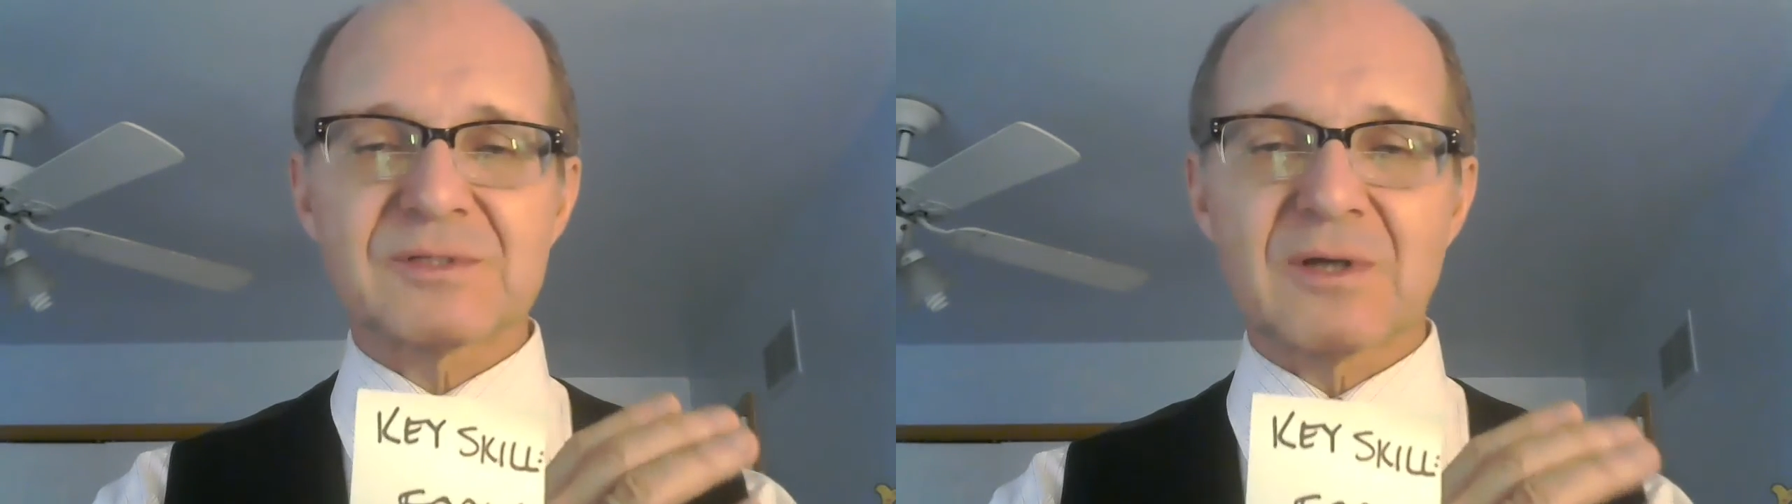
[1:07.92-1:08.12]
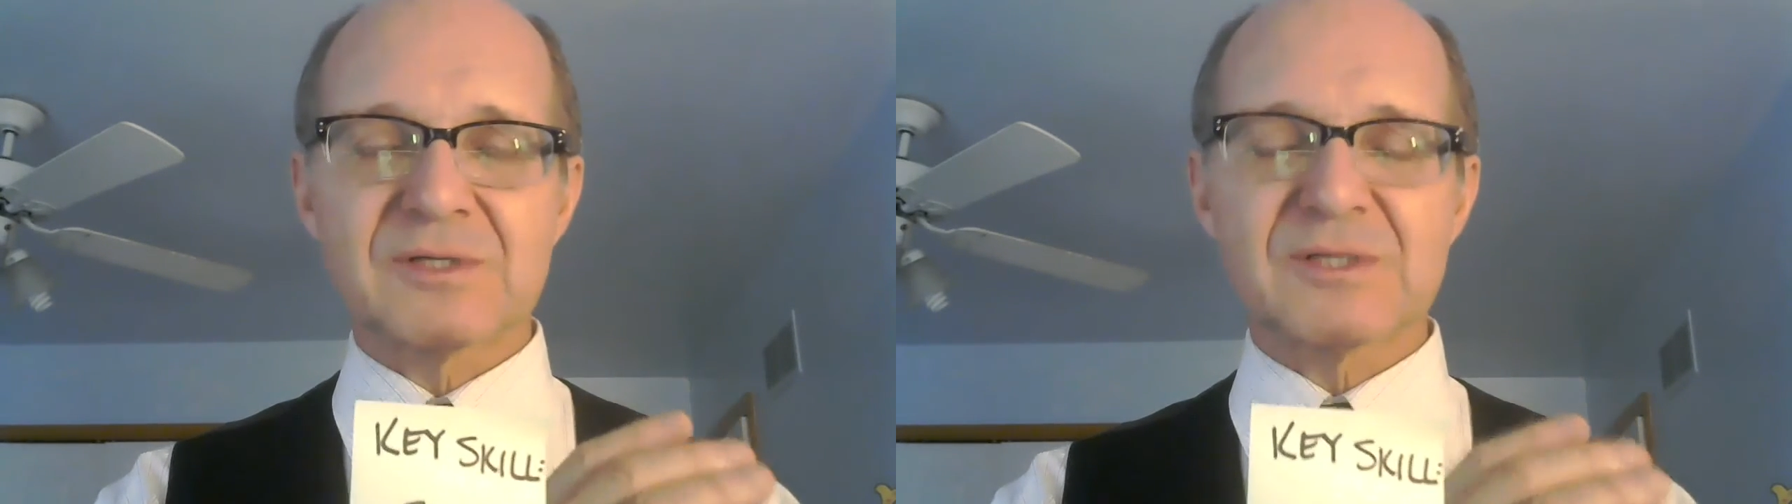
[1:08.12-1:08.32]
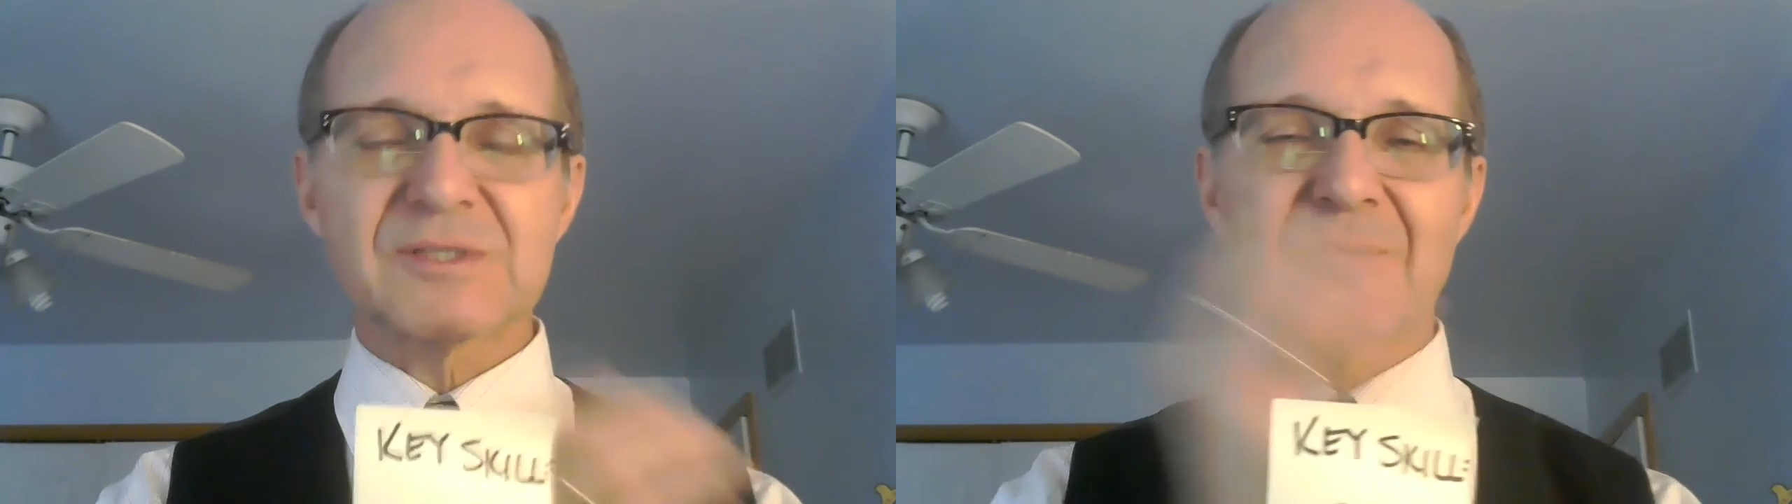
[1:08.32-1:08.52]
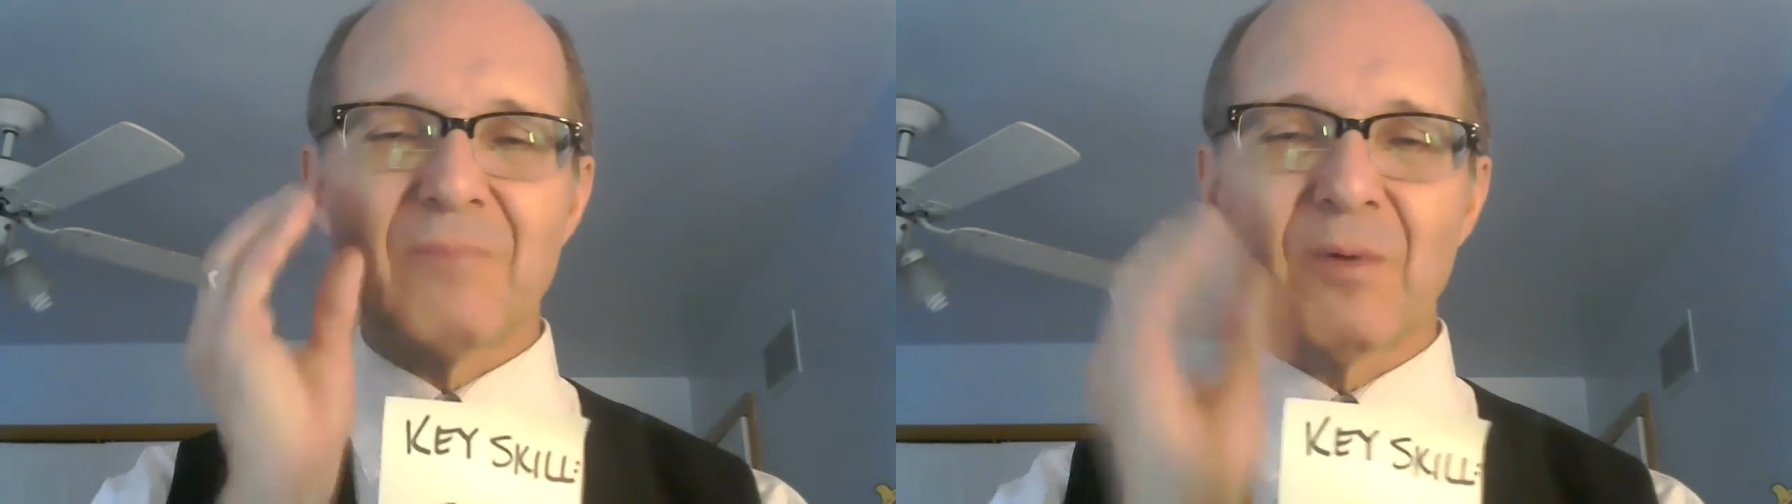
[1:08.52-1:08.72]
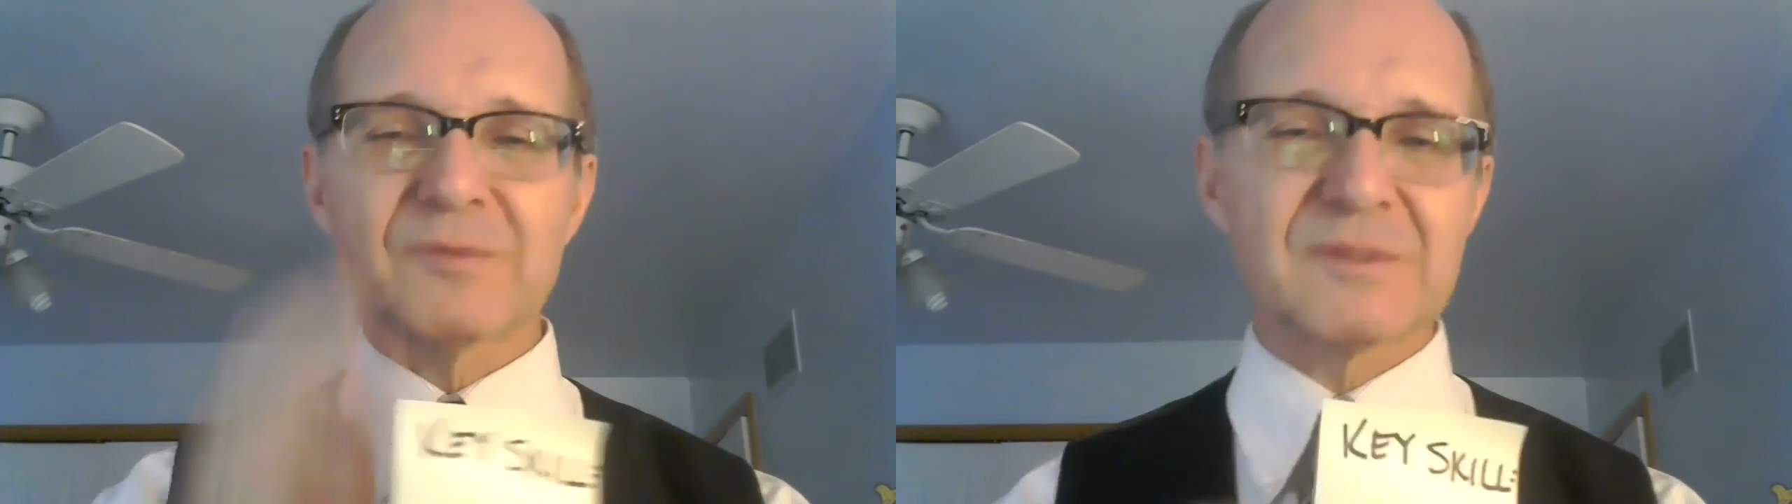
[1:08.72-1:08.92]
on just the
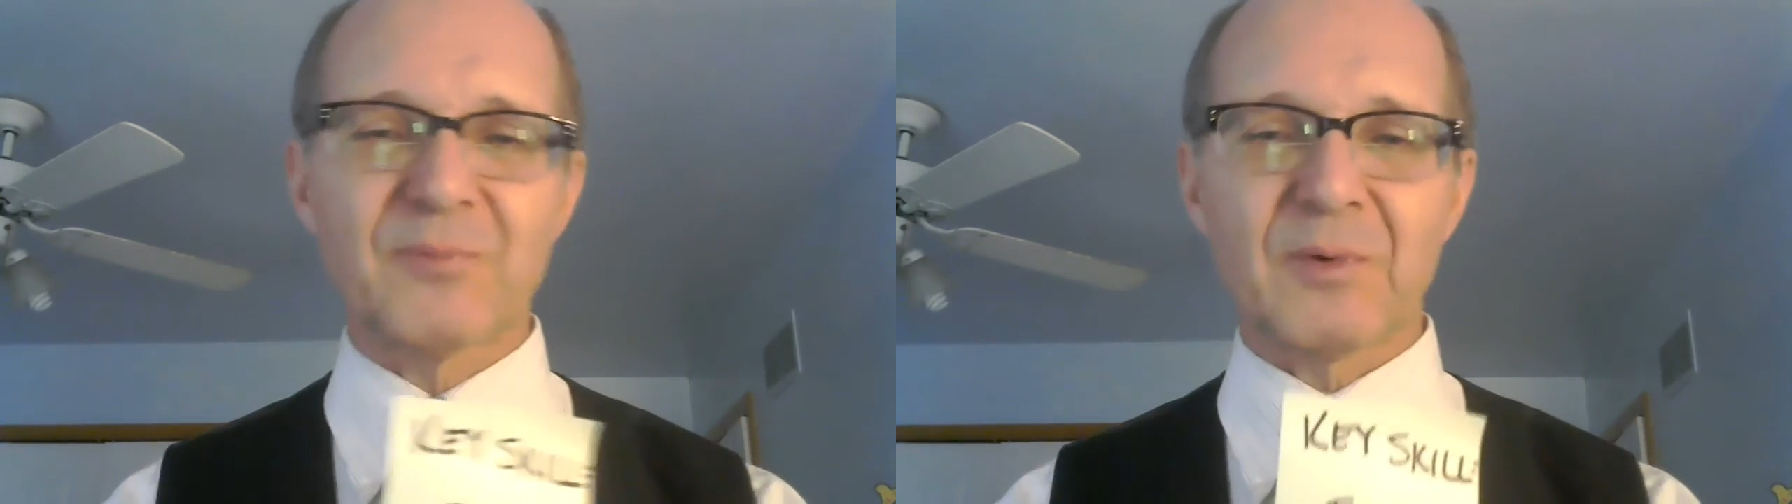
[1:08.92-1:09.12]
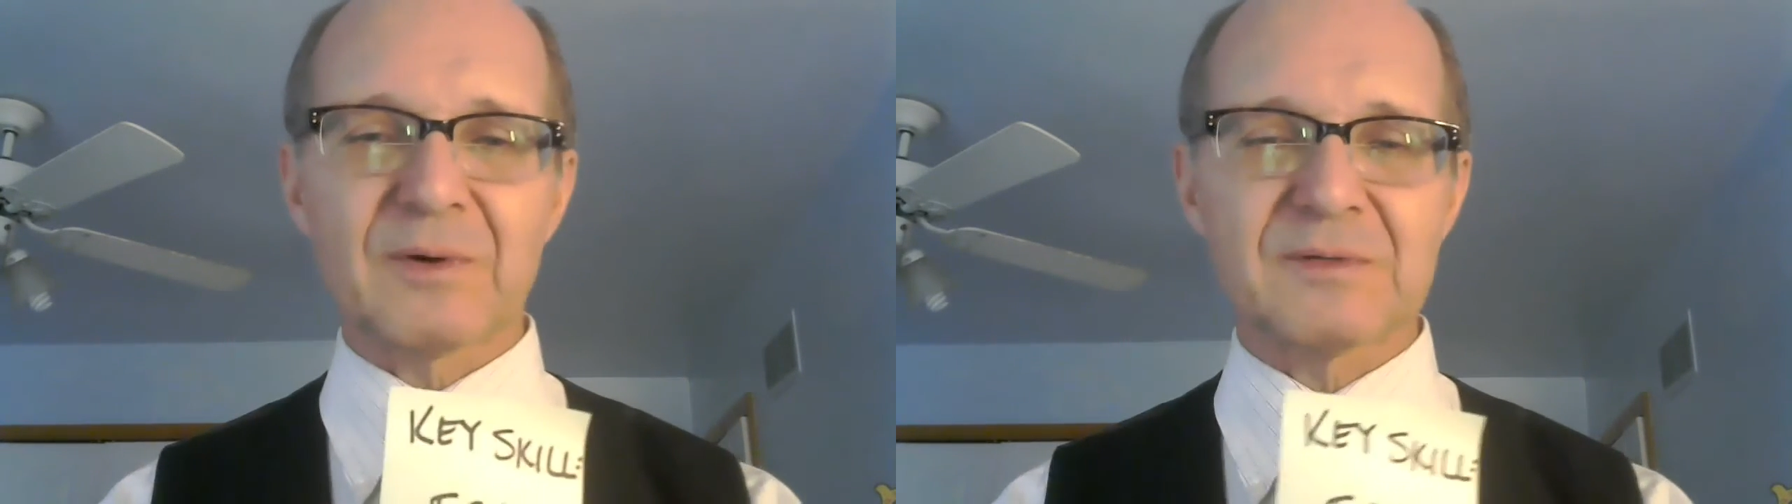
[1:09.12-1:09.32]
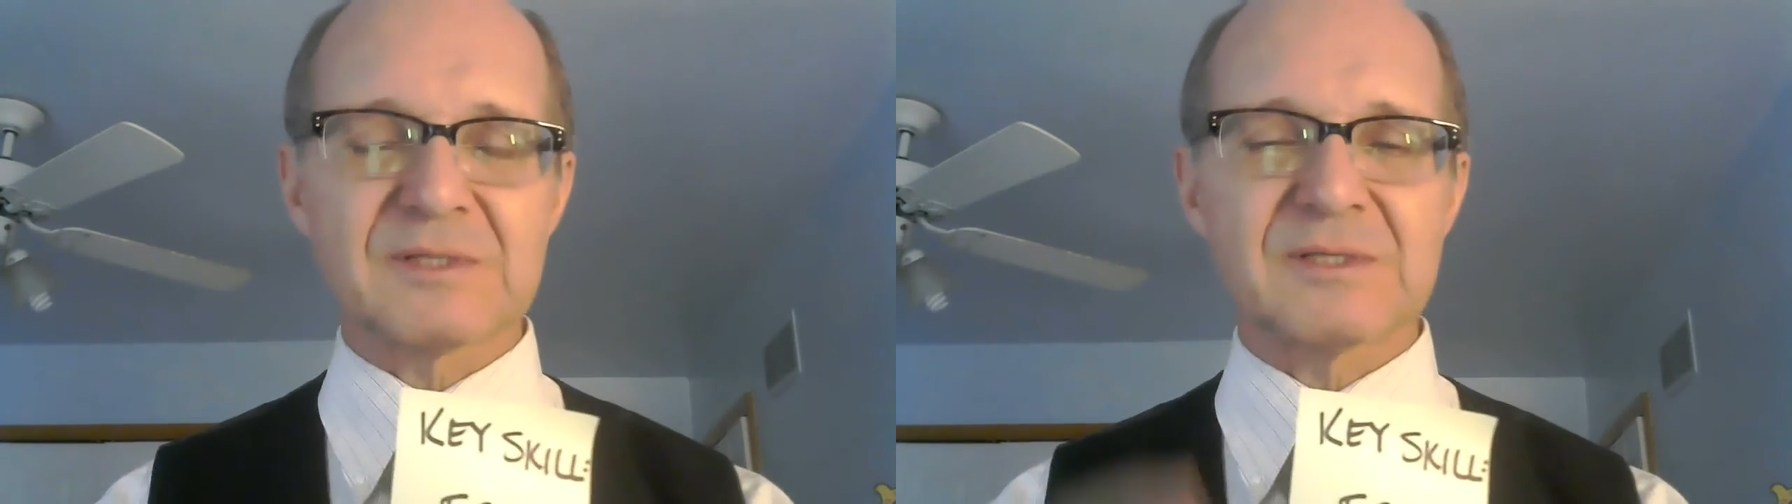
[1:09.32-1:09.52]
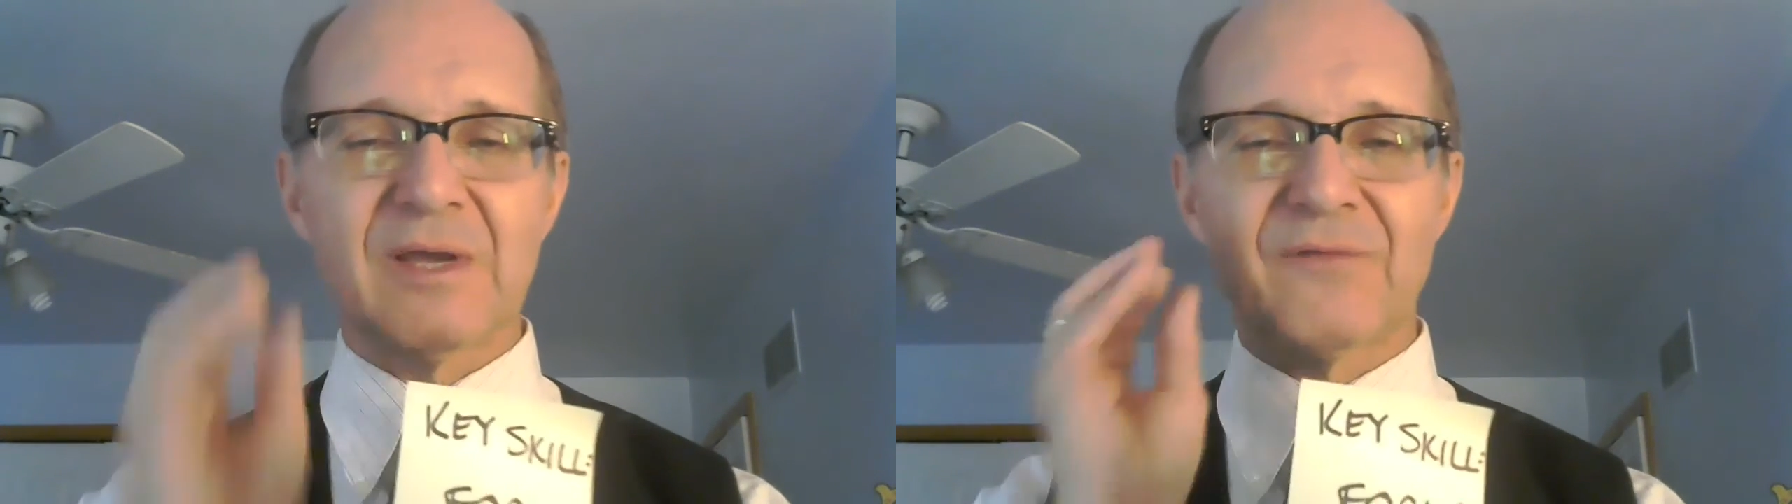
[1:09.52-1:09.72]
most important things.